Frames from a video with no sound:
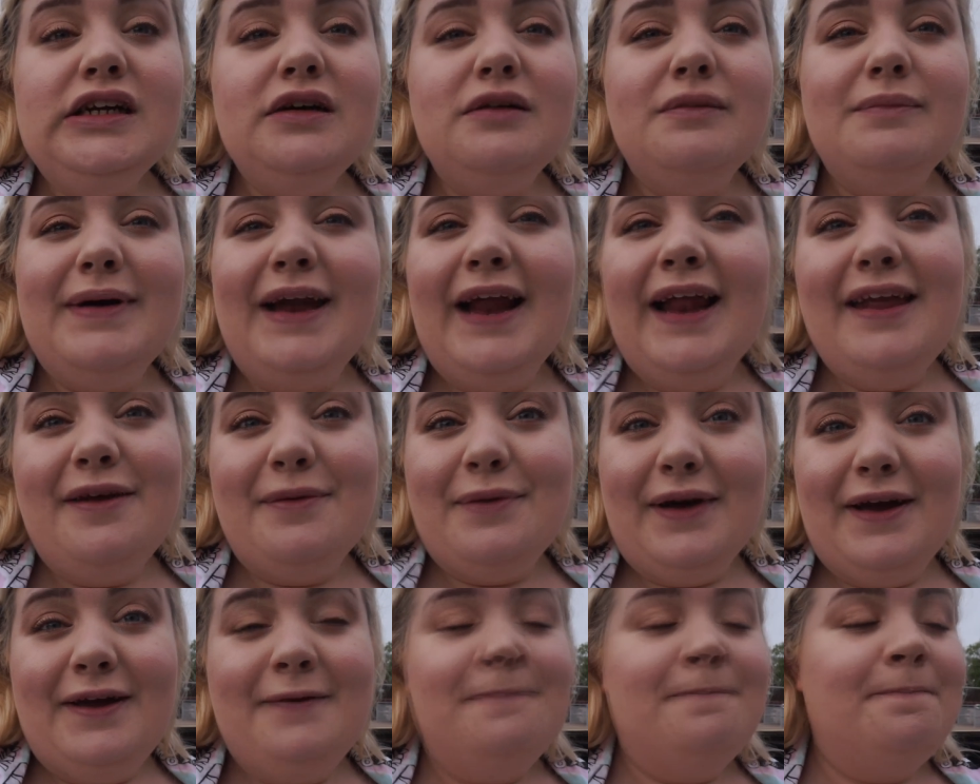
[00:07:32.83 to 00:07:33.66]
But
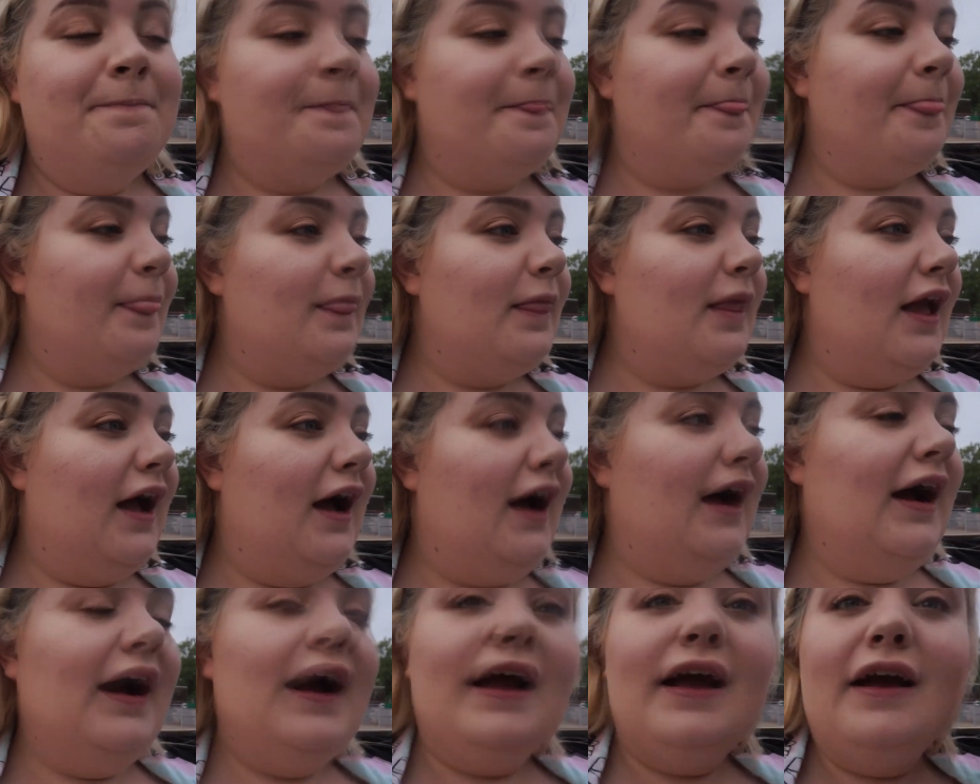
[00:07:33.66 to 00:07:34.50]
anyway,
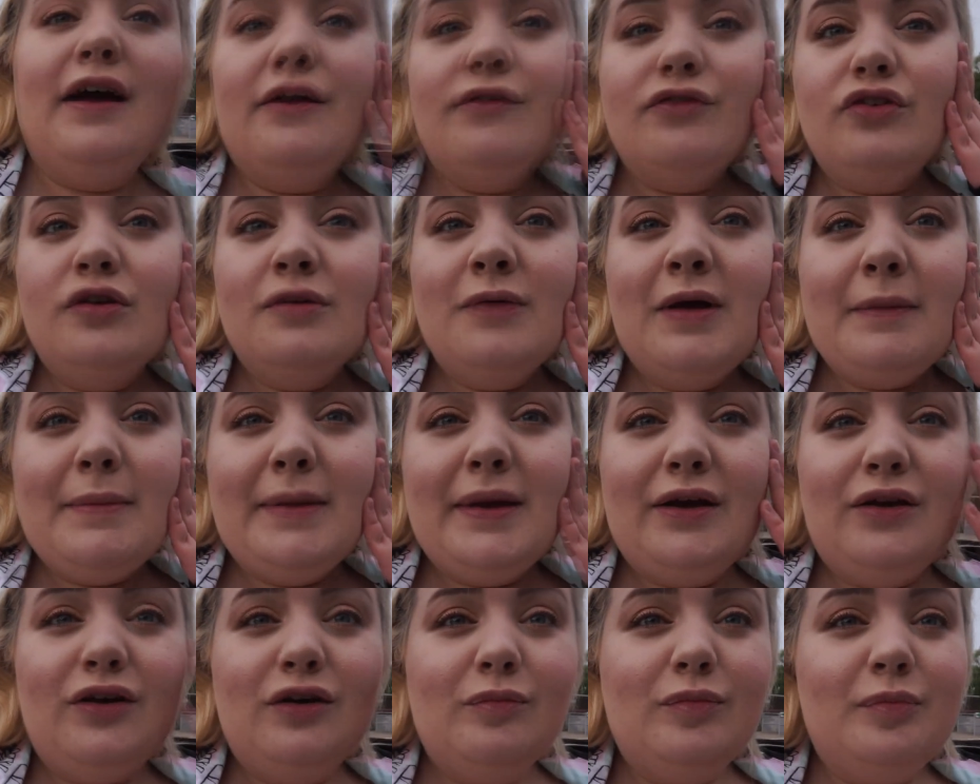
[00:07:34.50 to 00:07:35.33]
I have done my
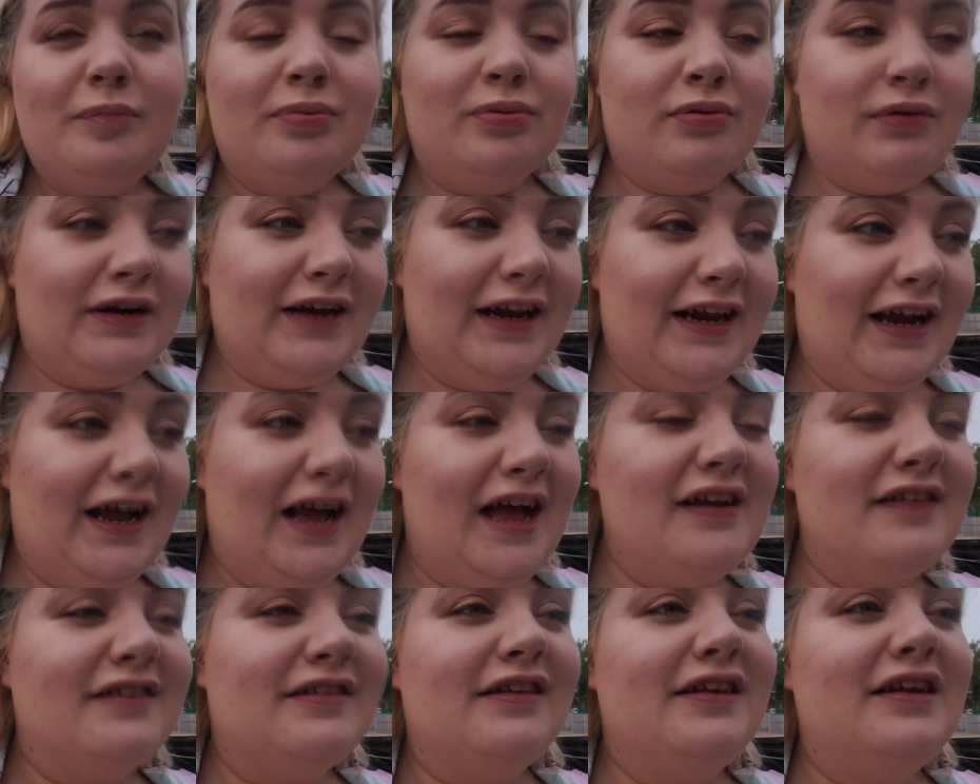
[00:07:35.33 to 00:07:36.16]
makeup pretty
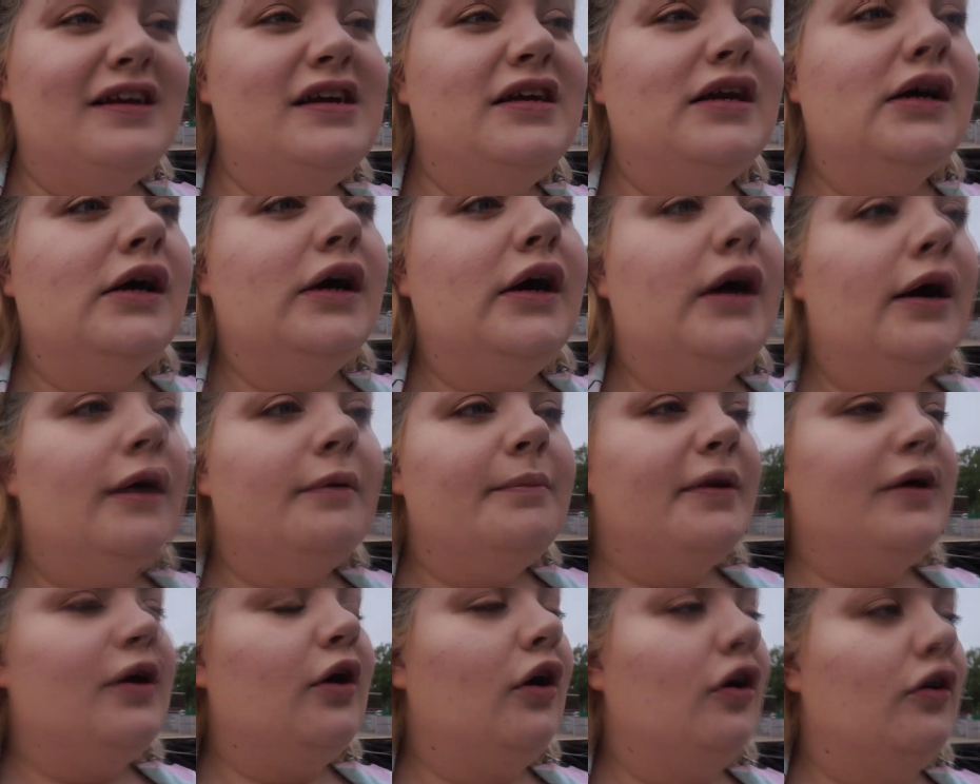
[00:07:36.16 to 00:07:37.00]
nicely
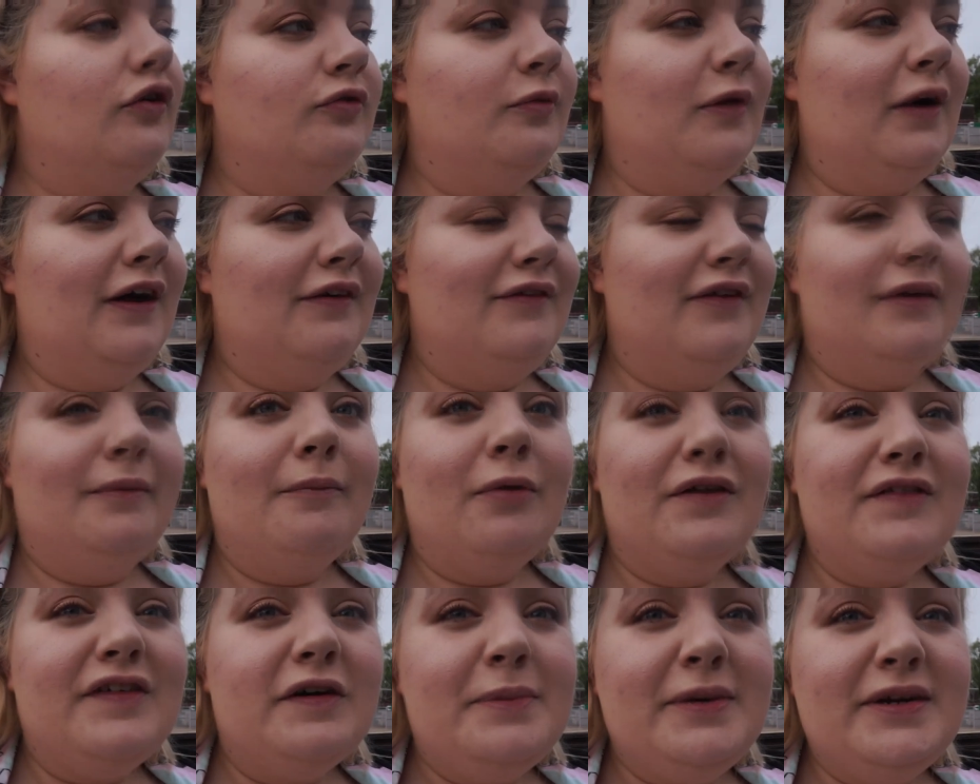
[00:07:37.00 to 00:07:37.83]
because we're having
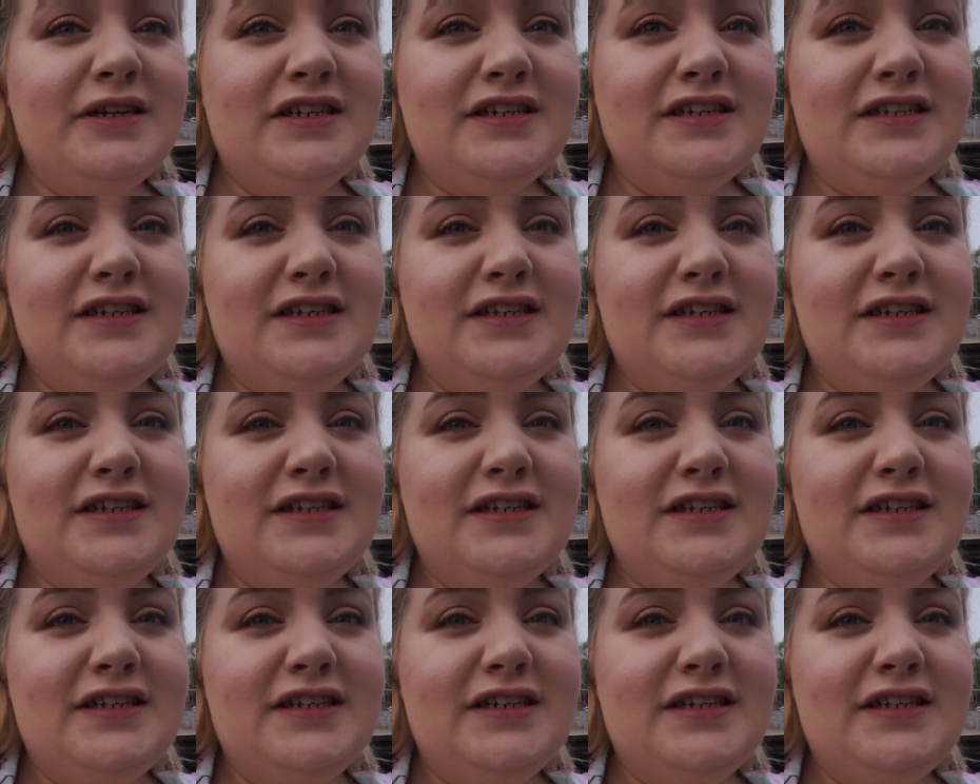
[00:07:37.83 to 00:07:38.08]
profile pictures